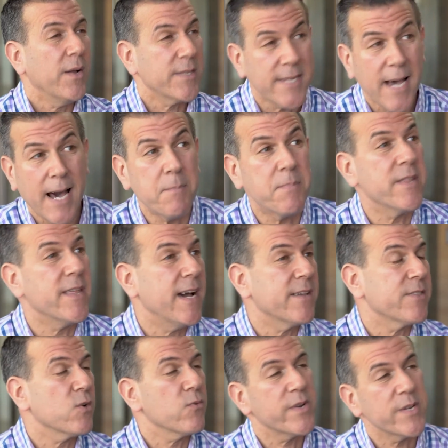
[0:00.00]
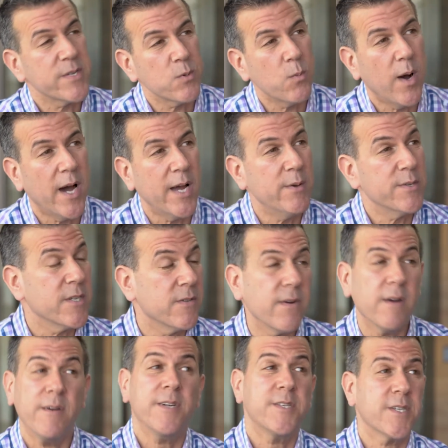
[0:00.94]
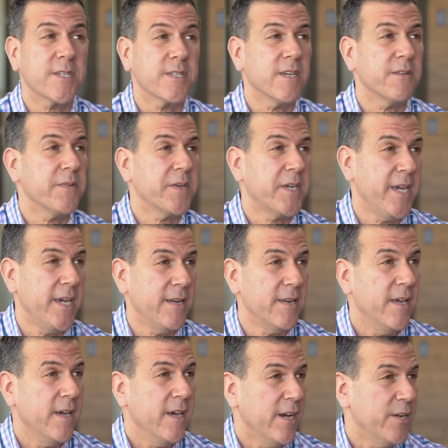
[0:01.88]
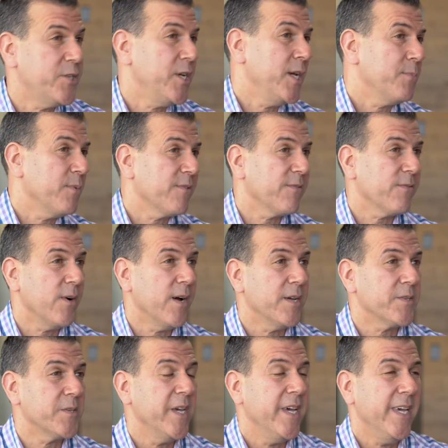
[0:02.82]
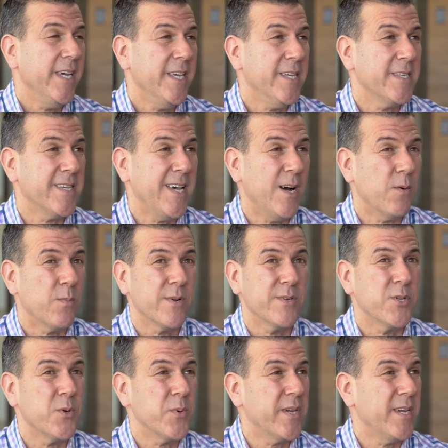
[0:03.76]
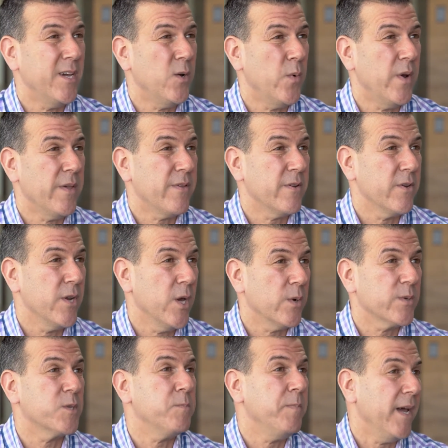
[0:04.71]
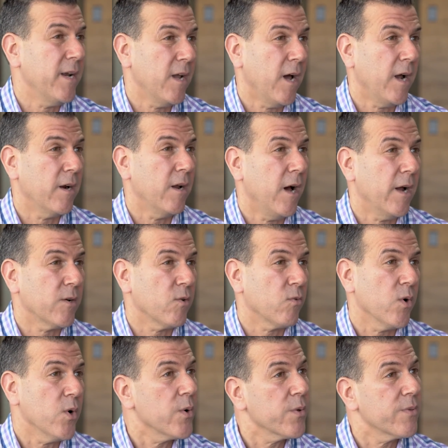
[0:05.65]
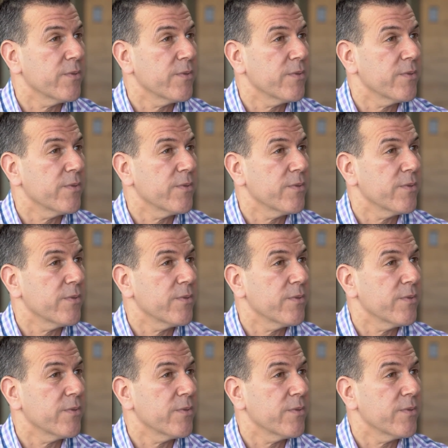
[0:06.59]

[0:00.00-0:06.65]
On top of that, the reason why it was a very significant achievement for us is that we're doing it with no spend on growth.